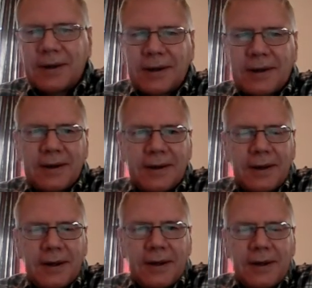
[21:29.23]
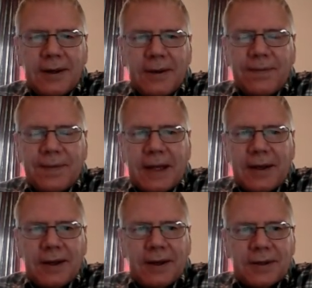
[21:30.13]
on
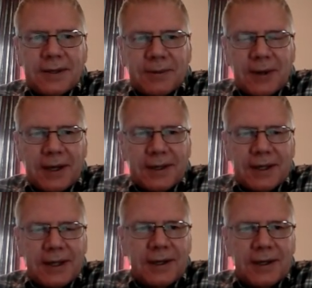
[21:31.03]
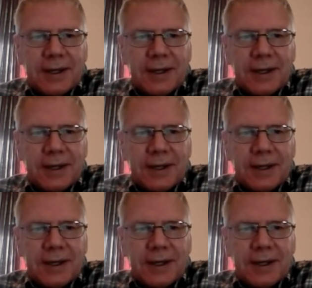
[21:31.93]
some rounding in your